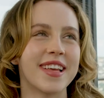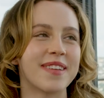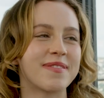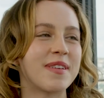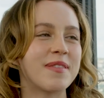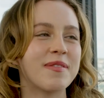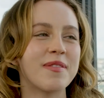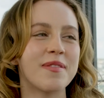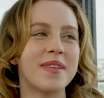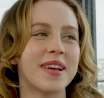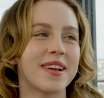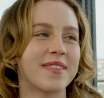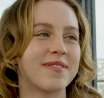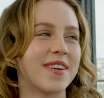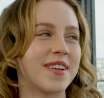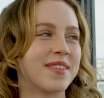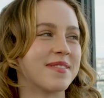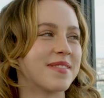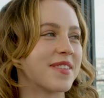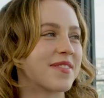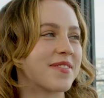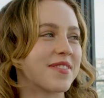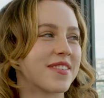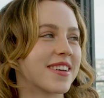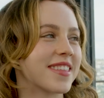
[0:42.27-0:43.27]
Like, people make
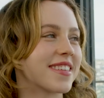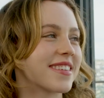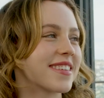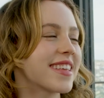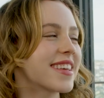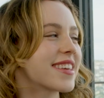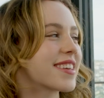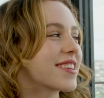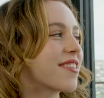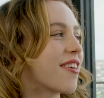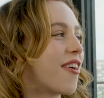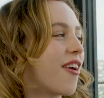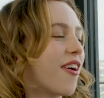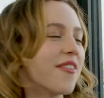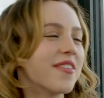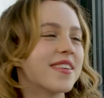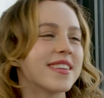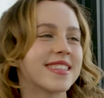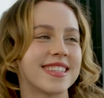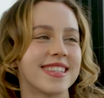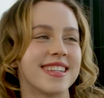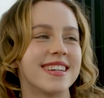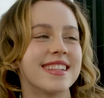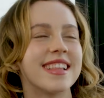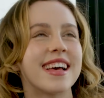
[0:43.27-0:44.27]
fun of me for it. They're like, you're
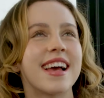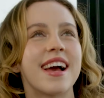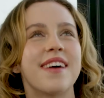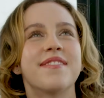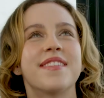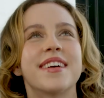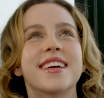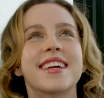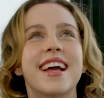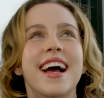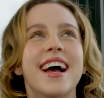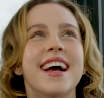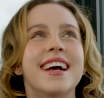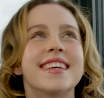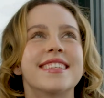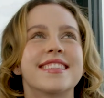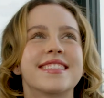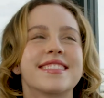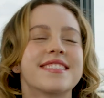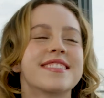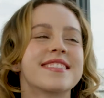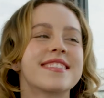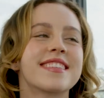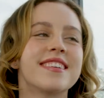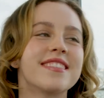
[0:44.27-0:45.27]
always in L A. I'm like,
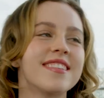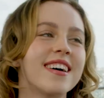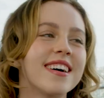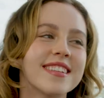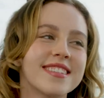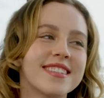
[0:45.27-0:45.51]
guys, there's a